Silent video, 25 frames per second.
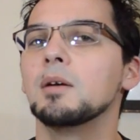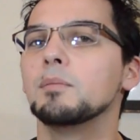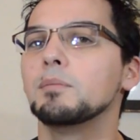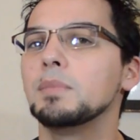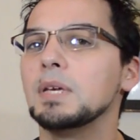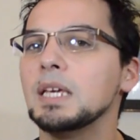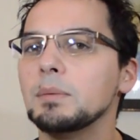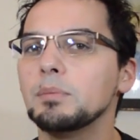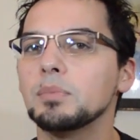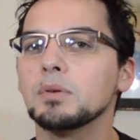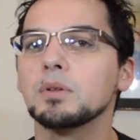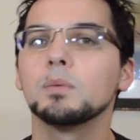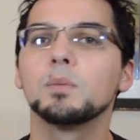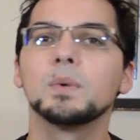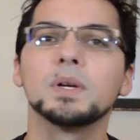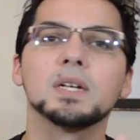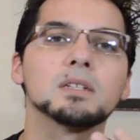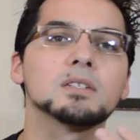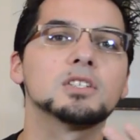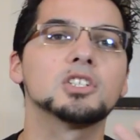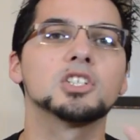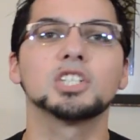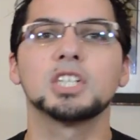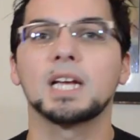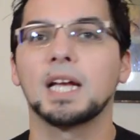People
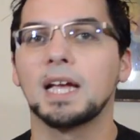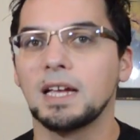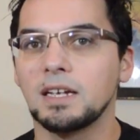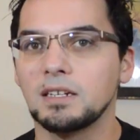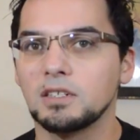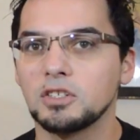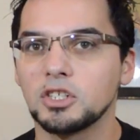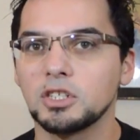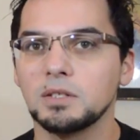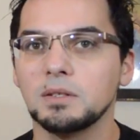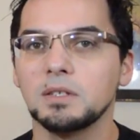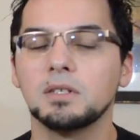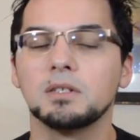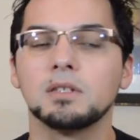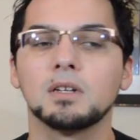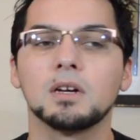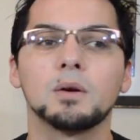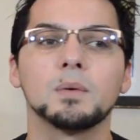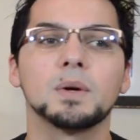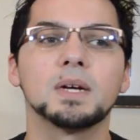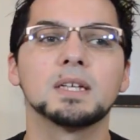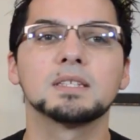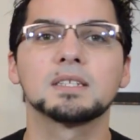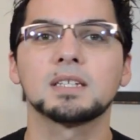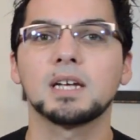will change, you
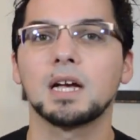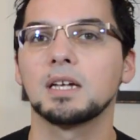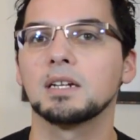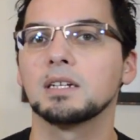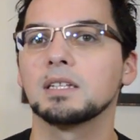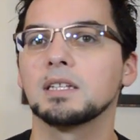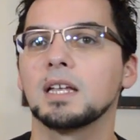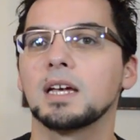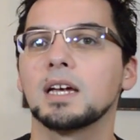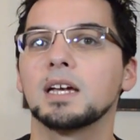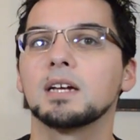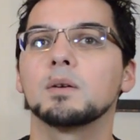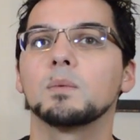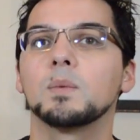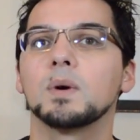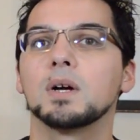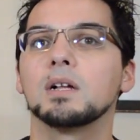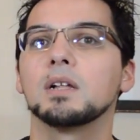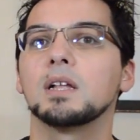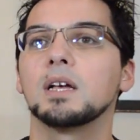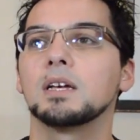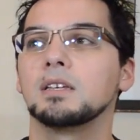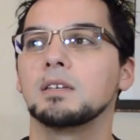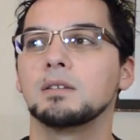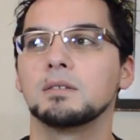know, it's kind of like,
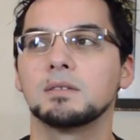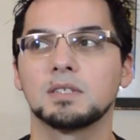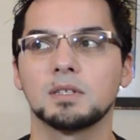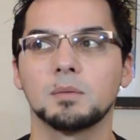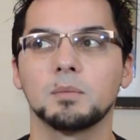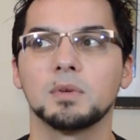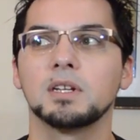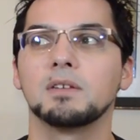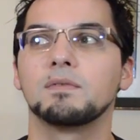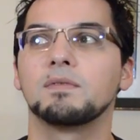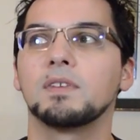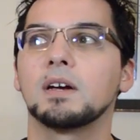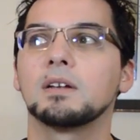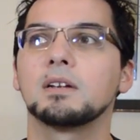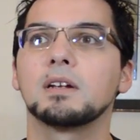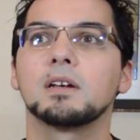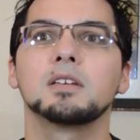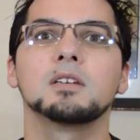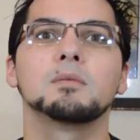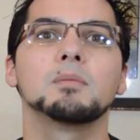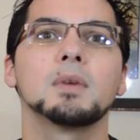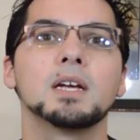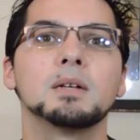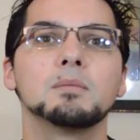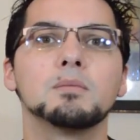well, somebody found
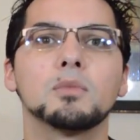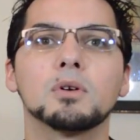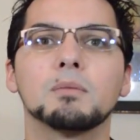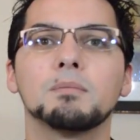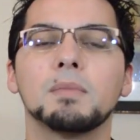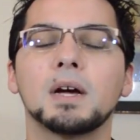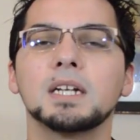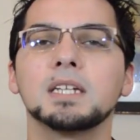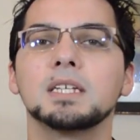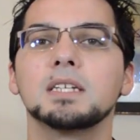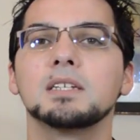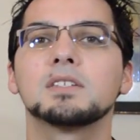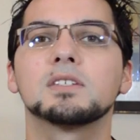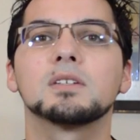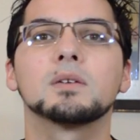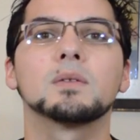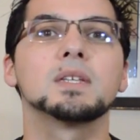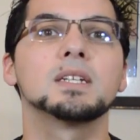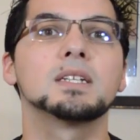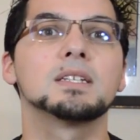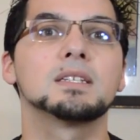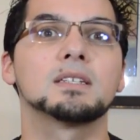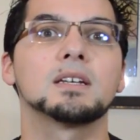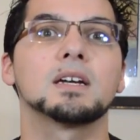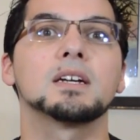out you made more money, so
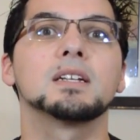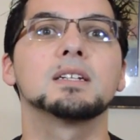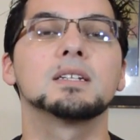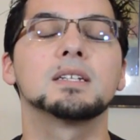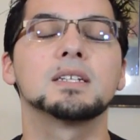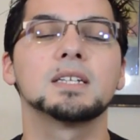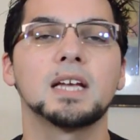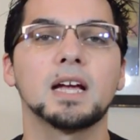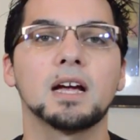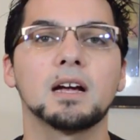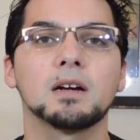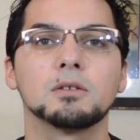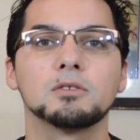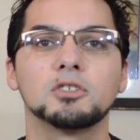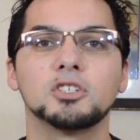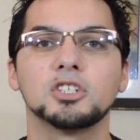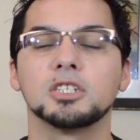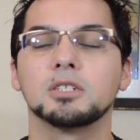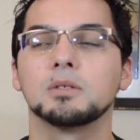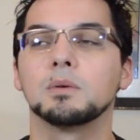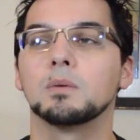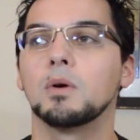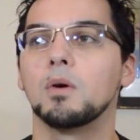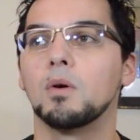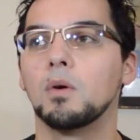they decided to gouge
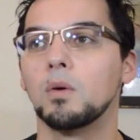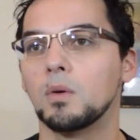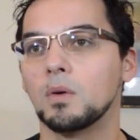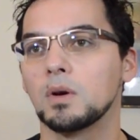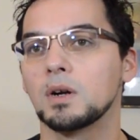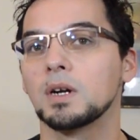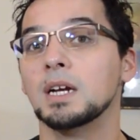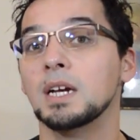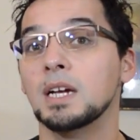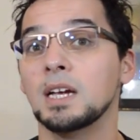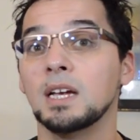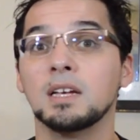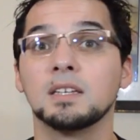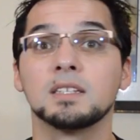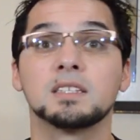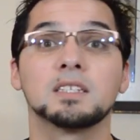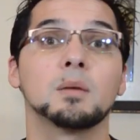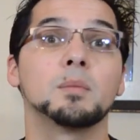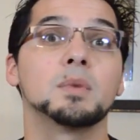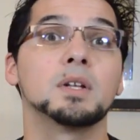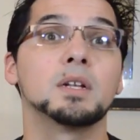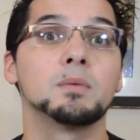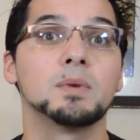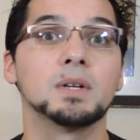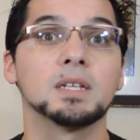you, or
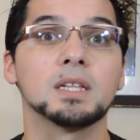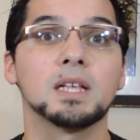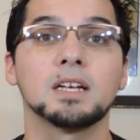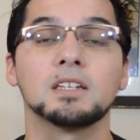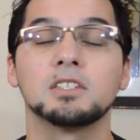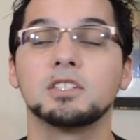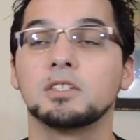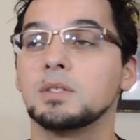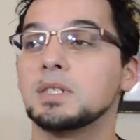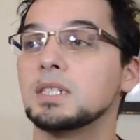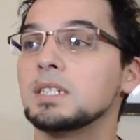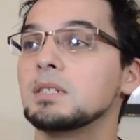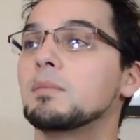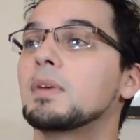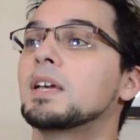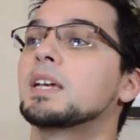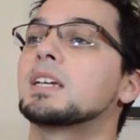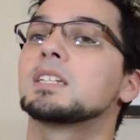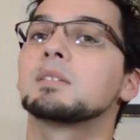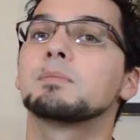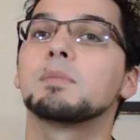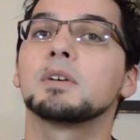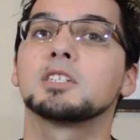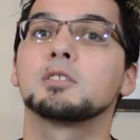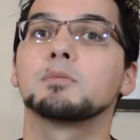somebody realized you didn't make
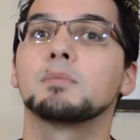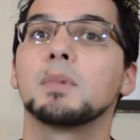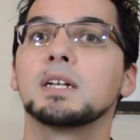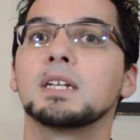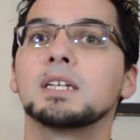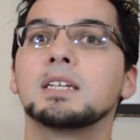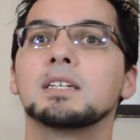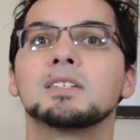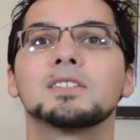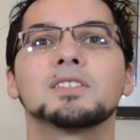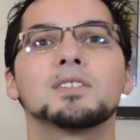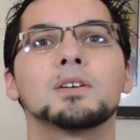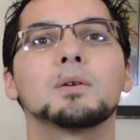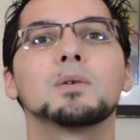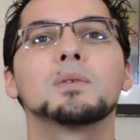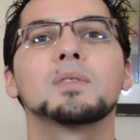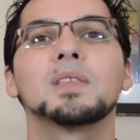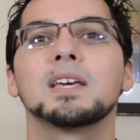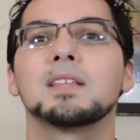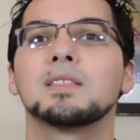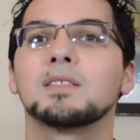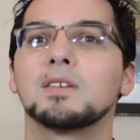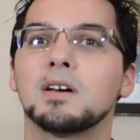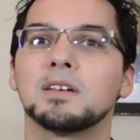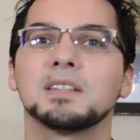as much money, so
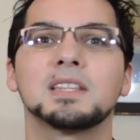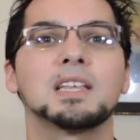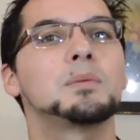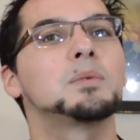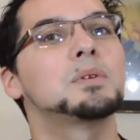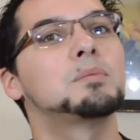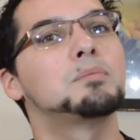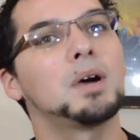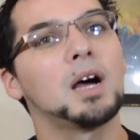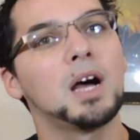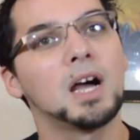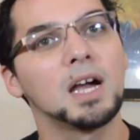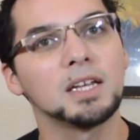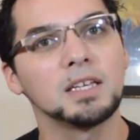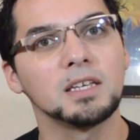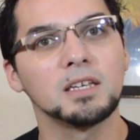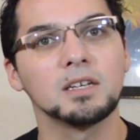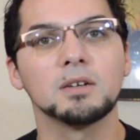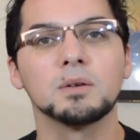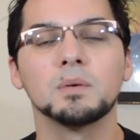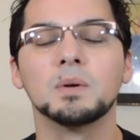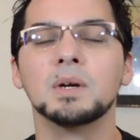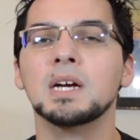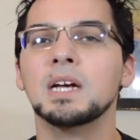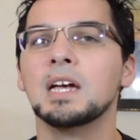they thought they would buy
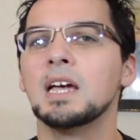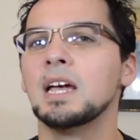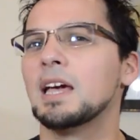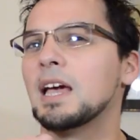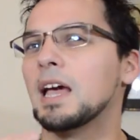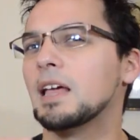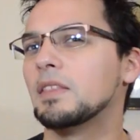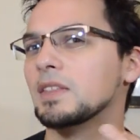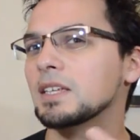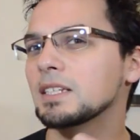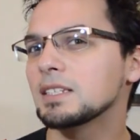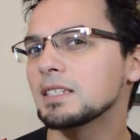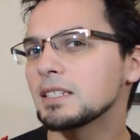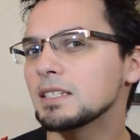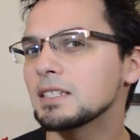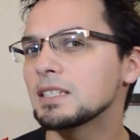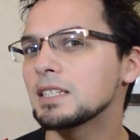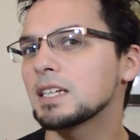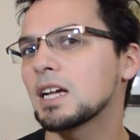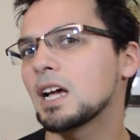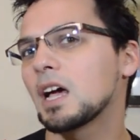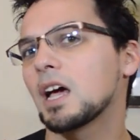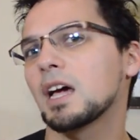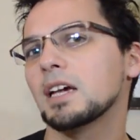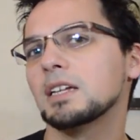you. And this is
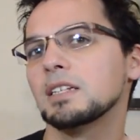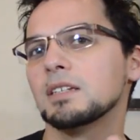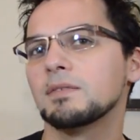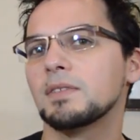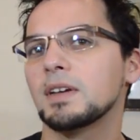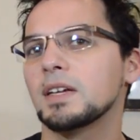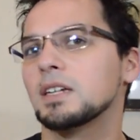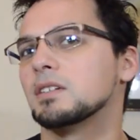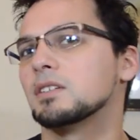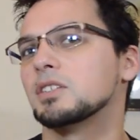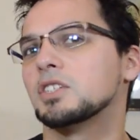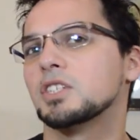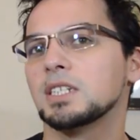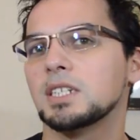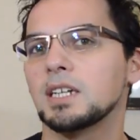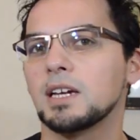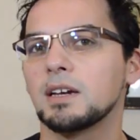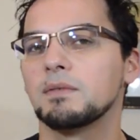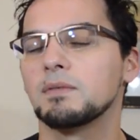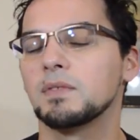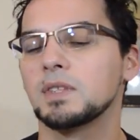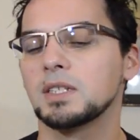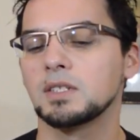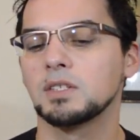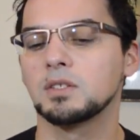the kind of energy
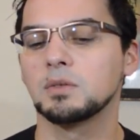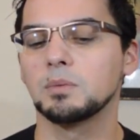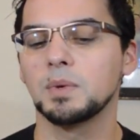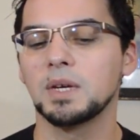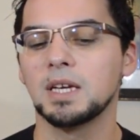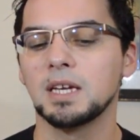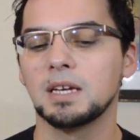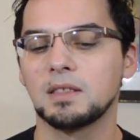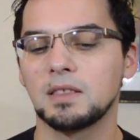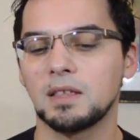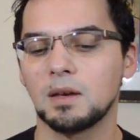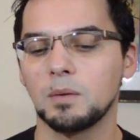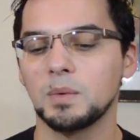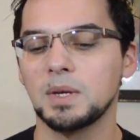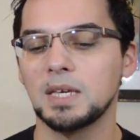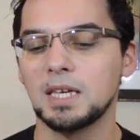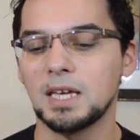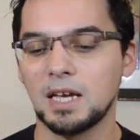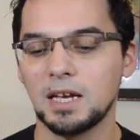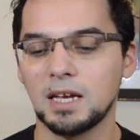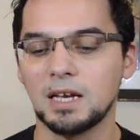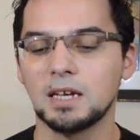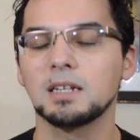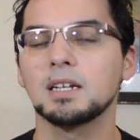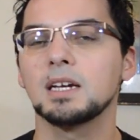of this week that we
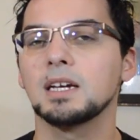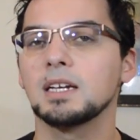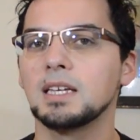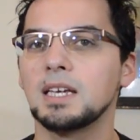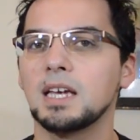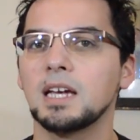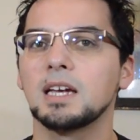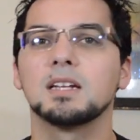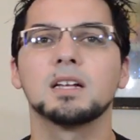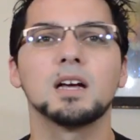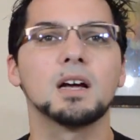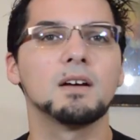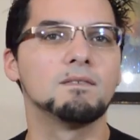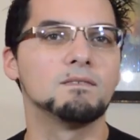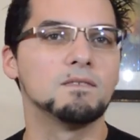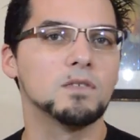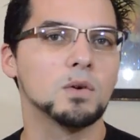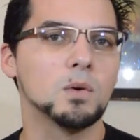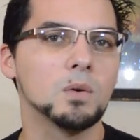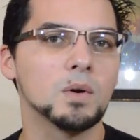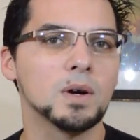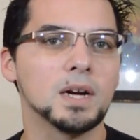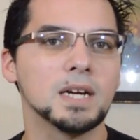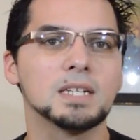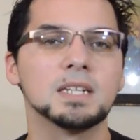can, again,
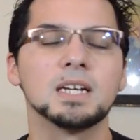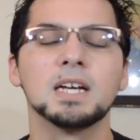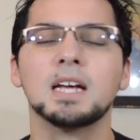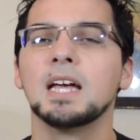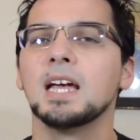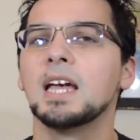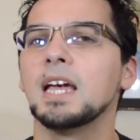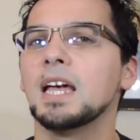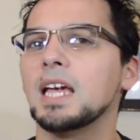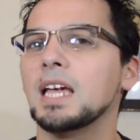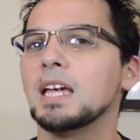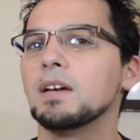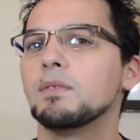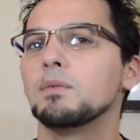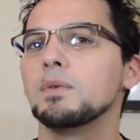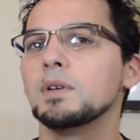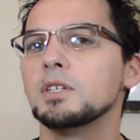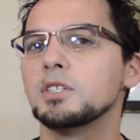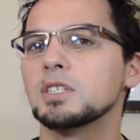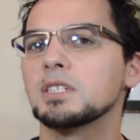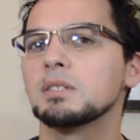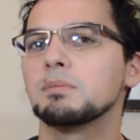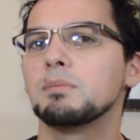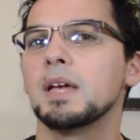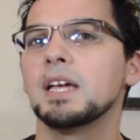avoid if we
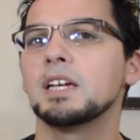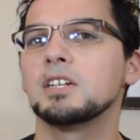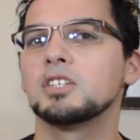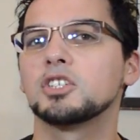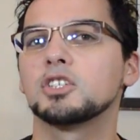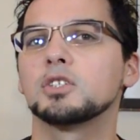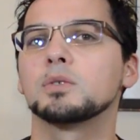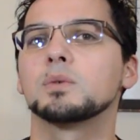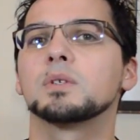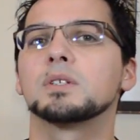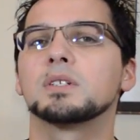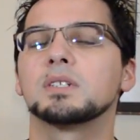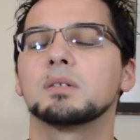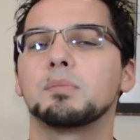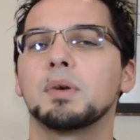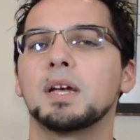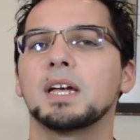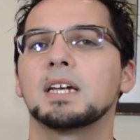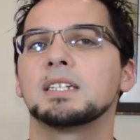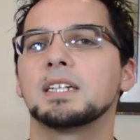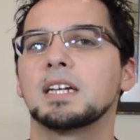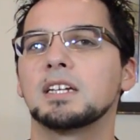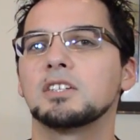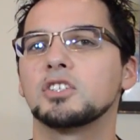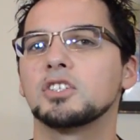just make sure to
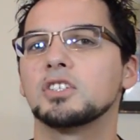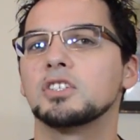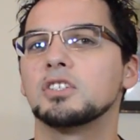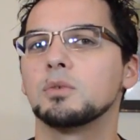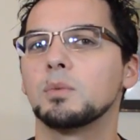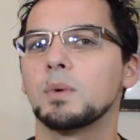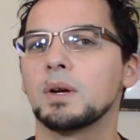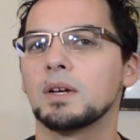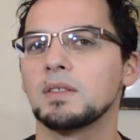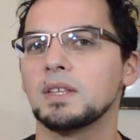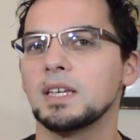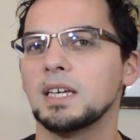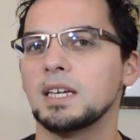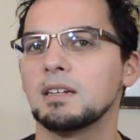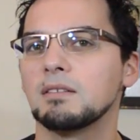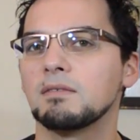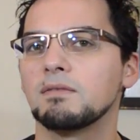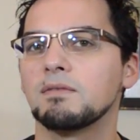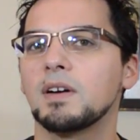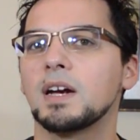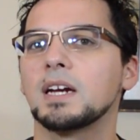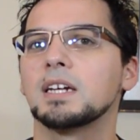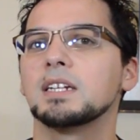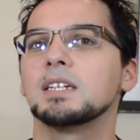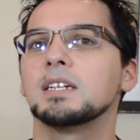pay attention to where the
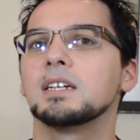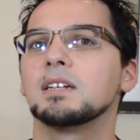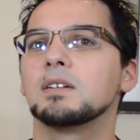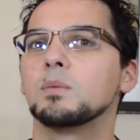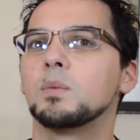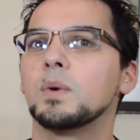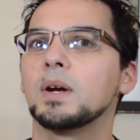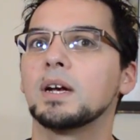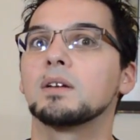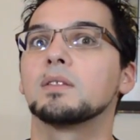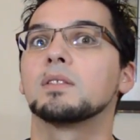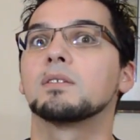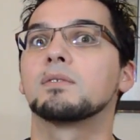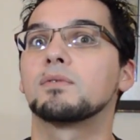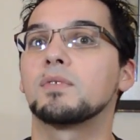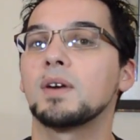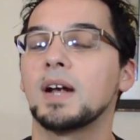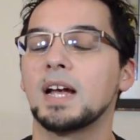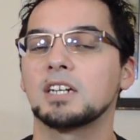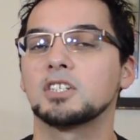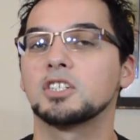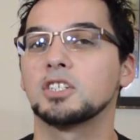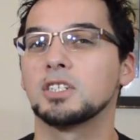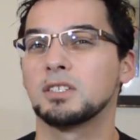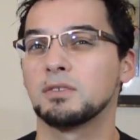infighting and where the
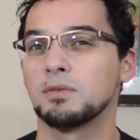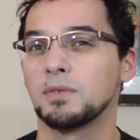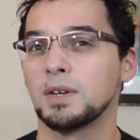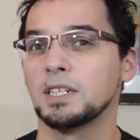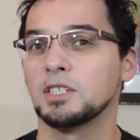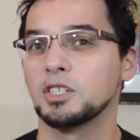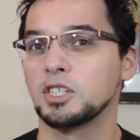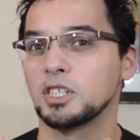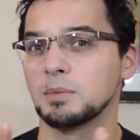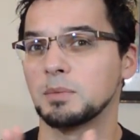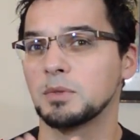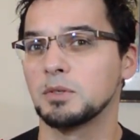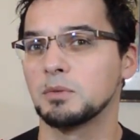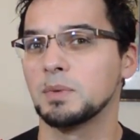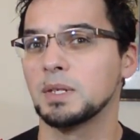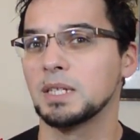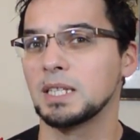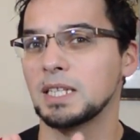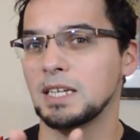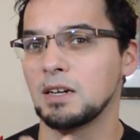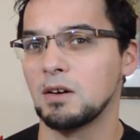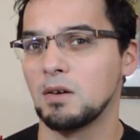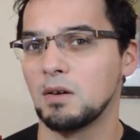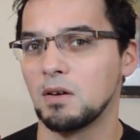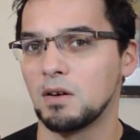fractious friendships
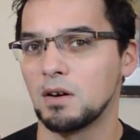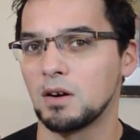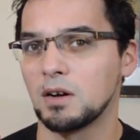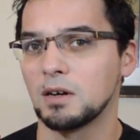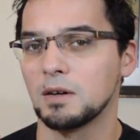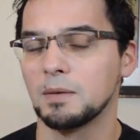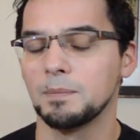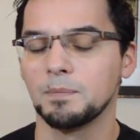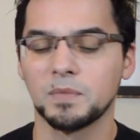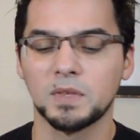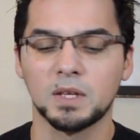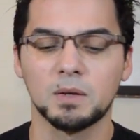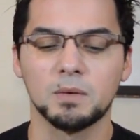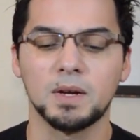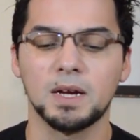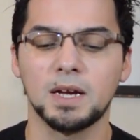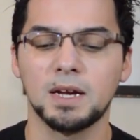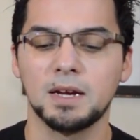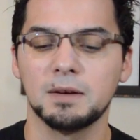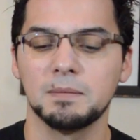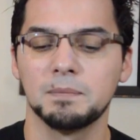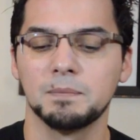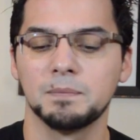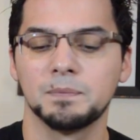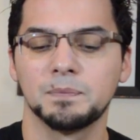really are,
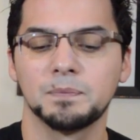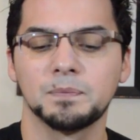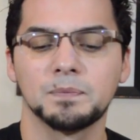okay?